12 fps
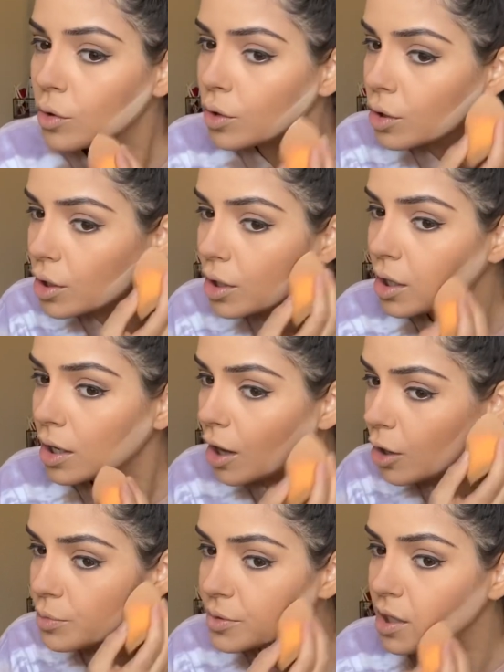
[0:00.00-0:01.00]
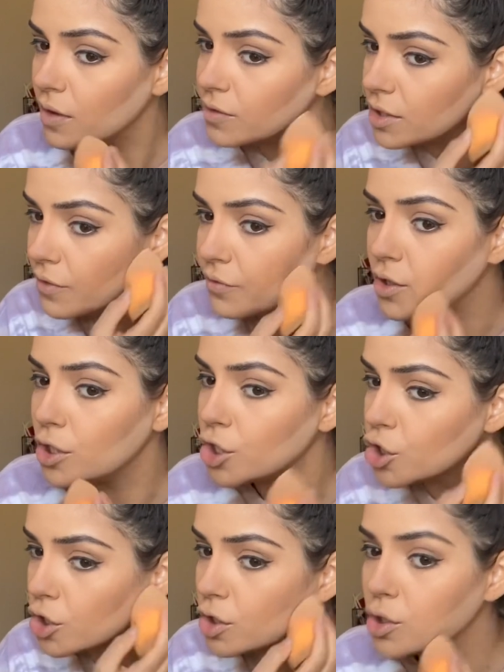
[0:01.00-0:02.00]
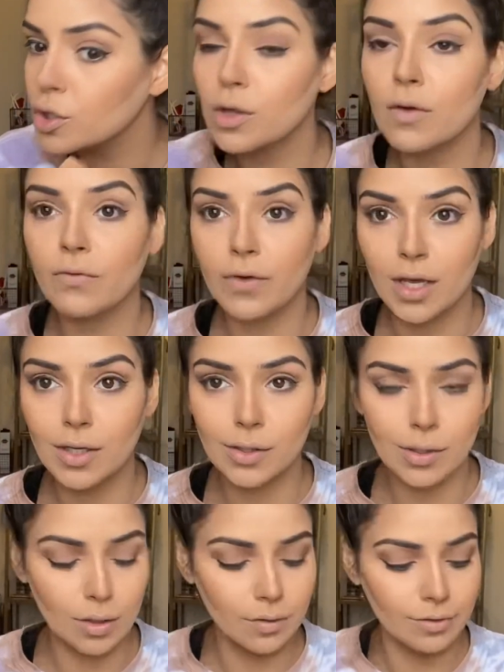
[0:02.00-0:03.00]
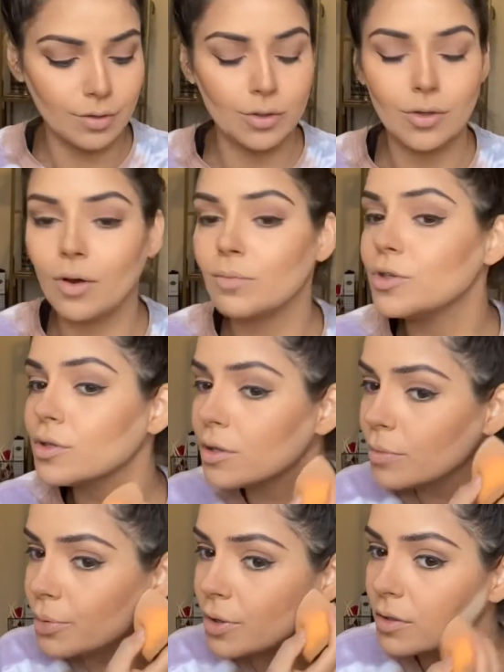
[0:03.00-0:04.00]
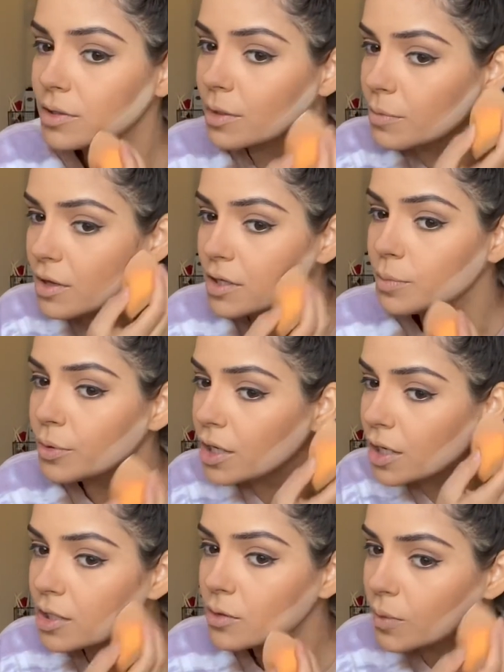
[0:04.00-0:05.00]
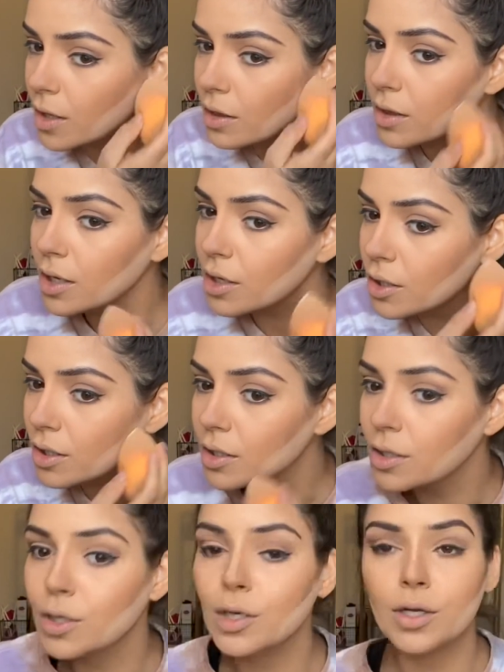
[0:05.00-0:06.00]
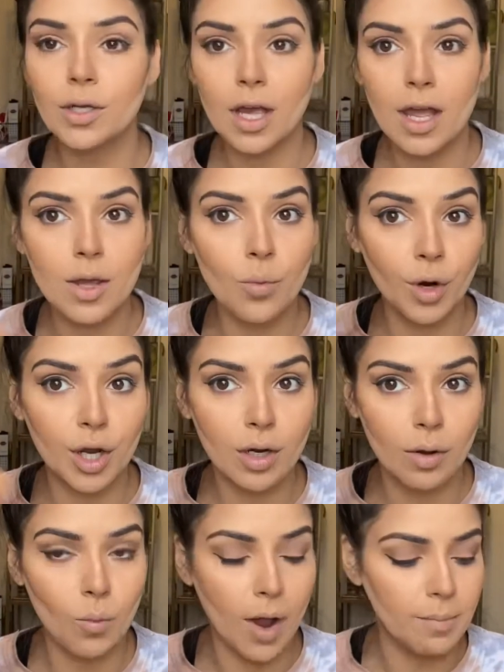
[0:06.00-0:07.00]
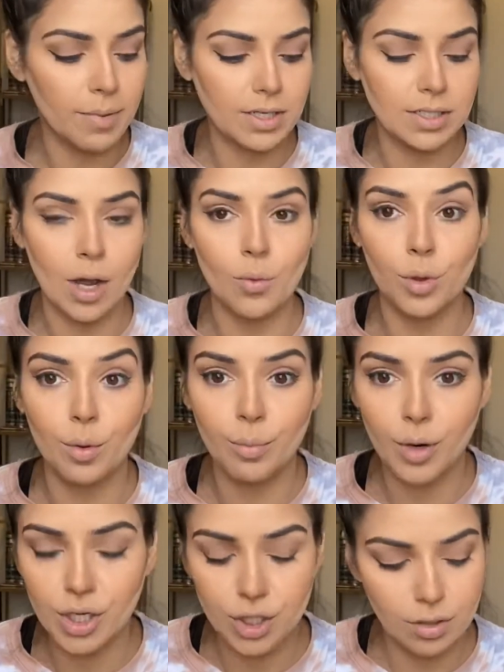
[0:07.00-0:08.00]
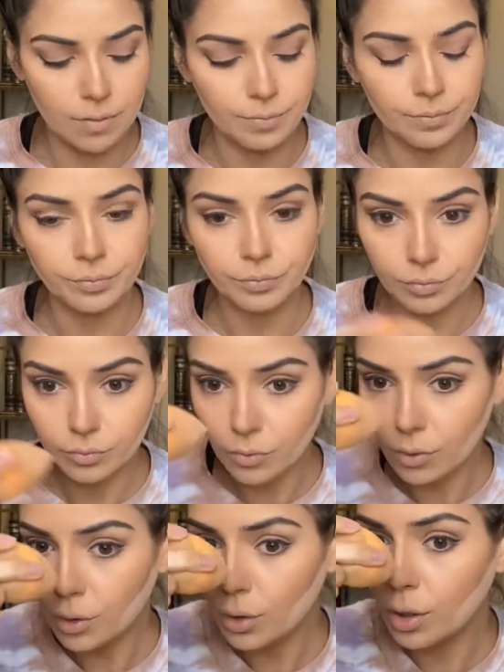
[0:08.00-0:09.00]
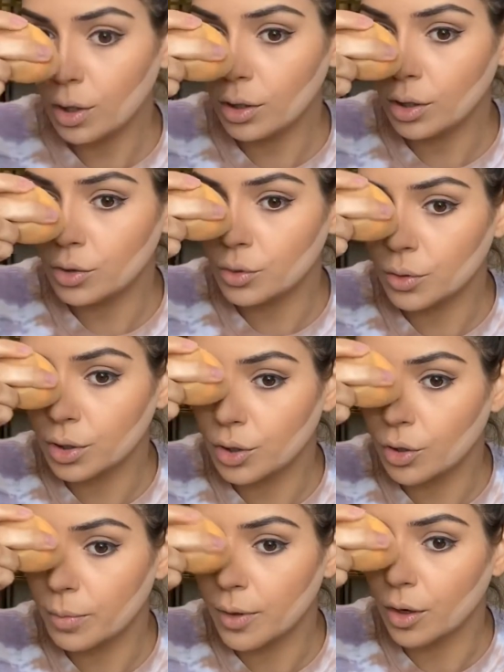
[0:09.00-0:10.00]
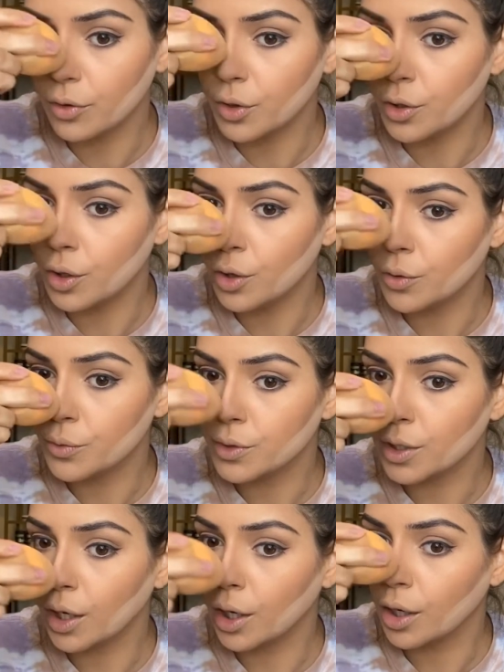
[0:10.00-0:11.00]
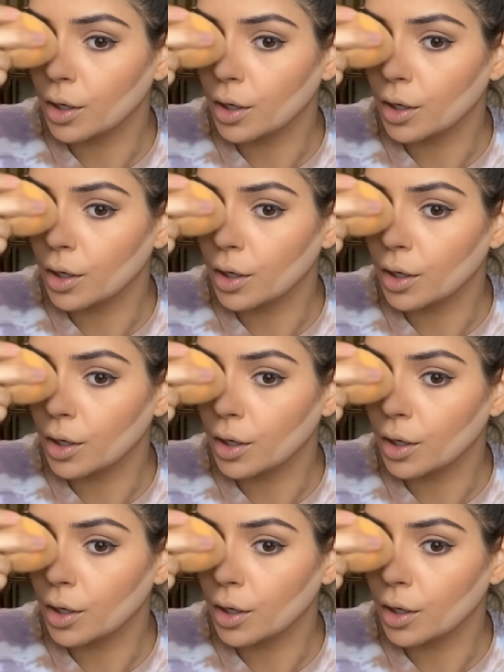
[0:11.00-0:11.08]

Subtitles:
And it helps give definition to the face. So I'm just gonna put some of this product right there, and then we're gonna wipe it down with a brush. And then do a little bit on the nose here,